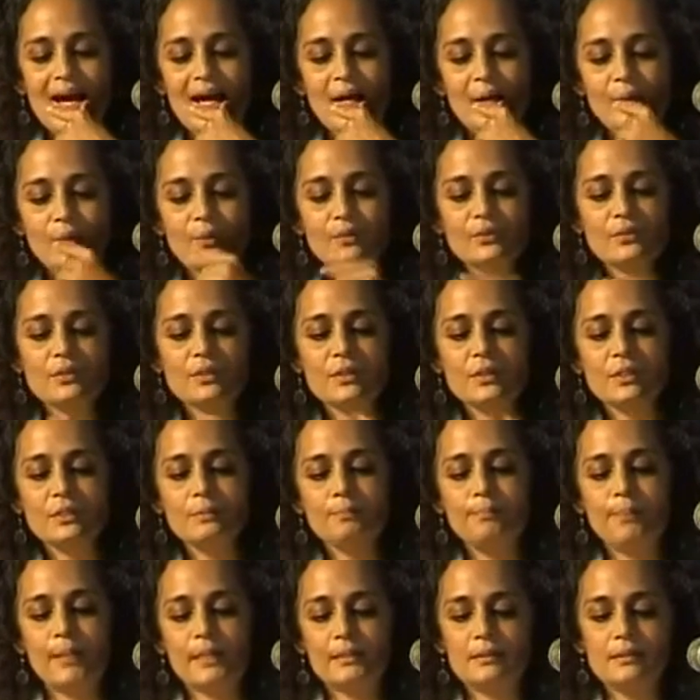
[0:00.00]
I was a
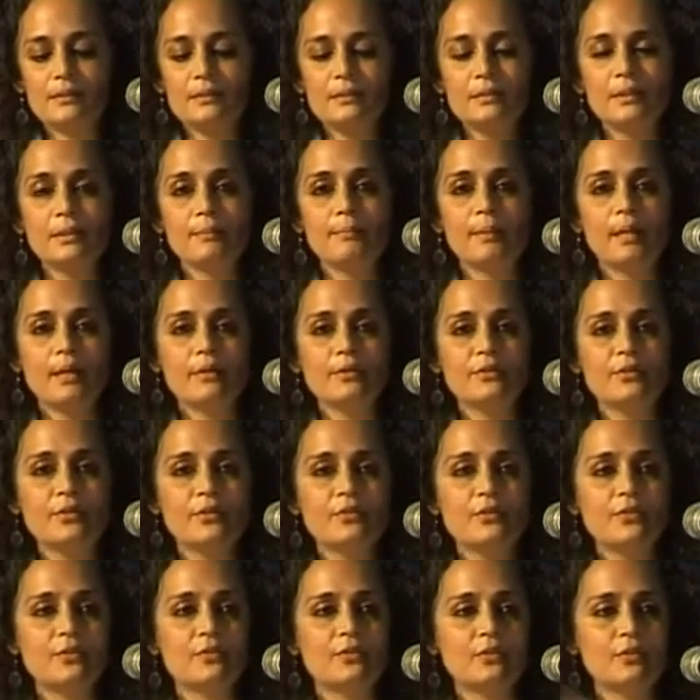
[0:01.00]
little puzzled about
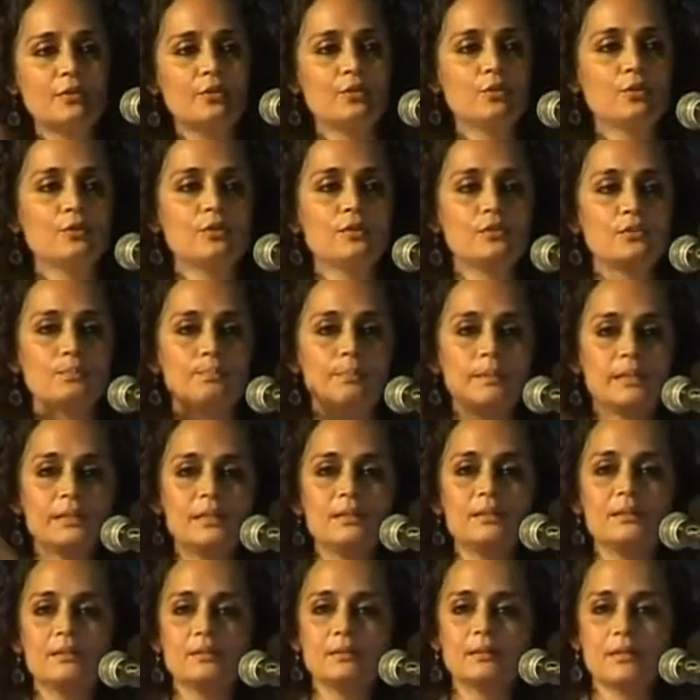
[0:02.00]
this, this
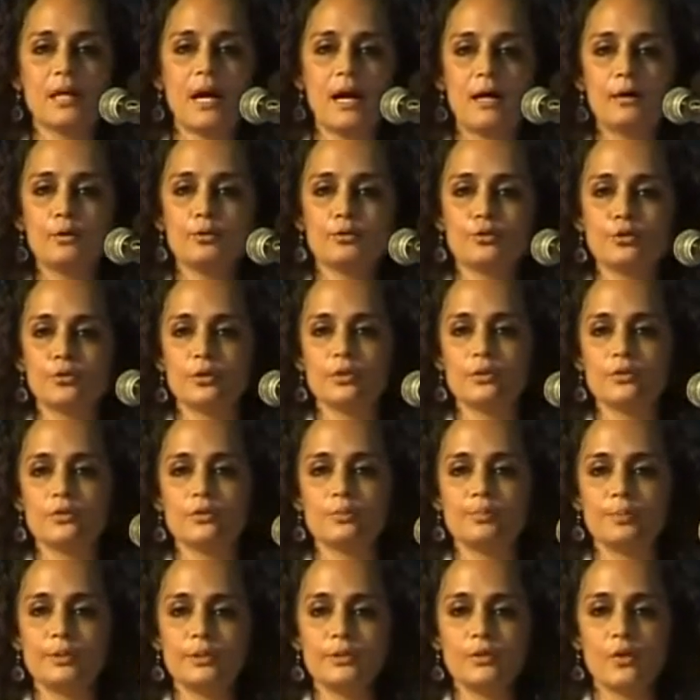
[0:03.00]
business
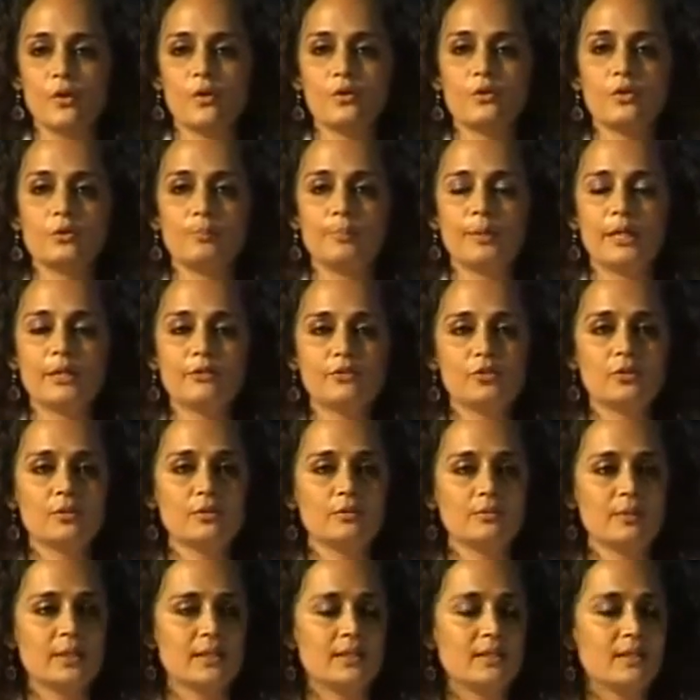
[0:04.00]
house's
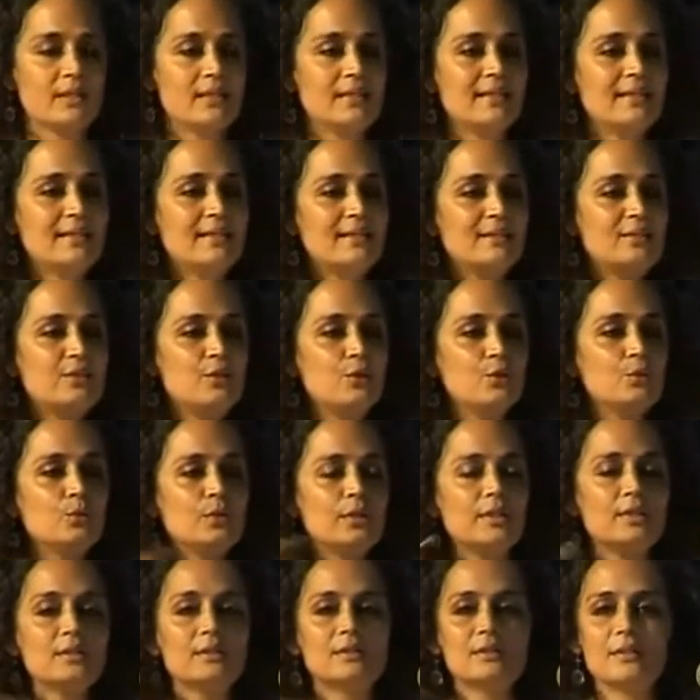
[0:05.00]
preoccupation with
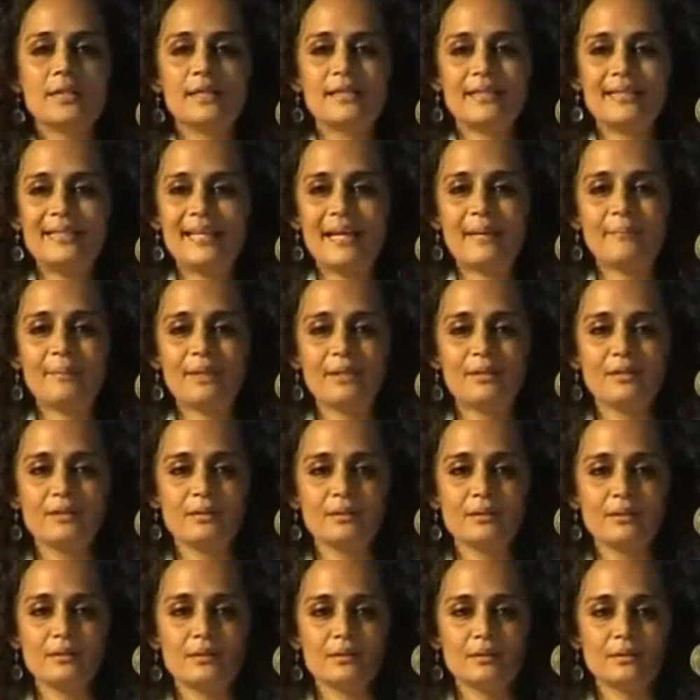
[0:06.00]
nuclear and
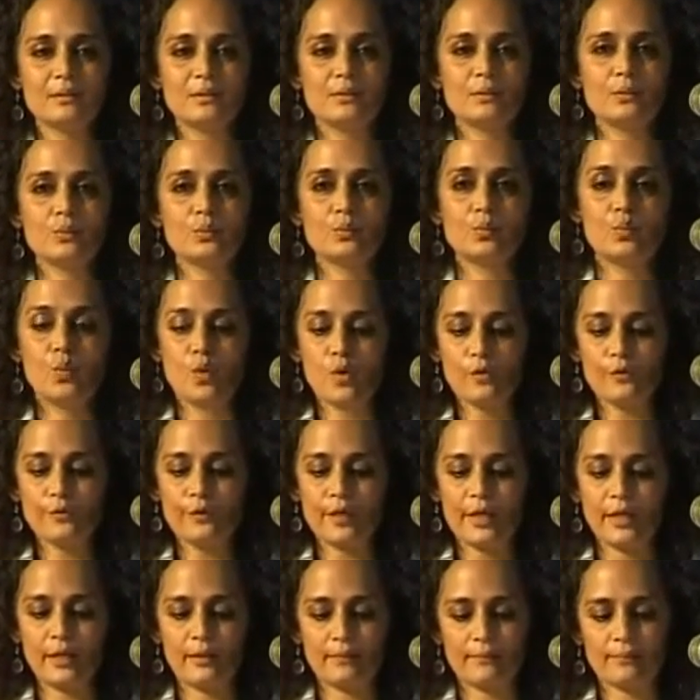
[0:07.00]
chemical
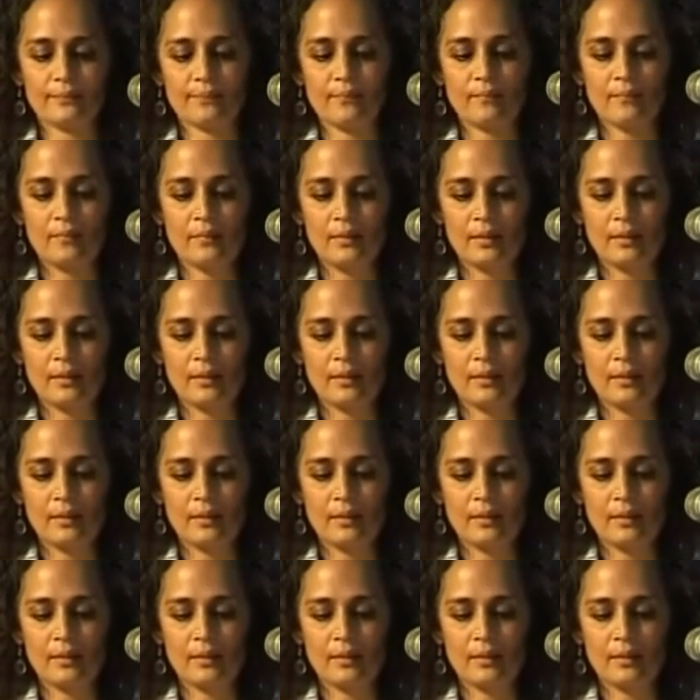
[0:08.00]
warfare.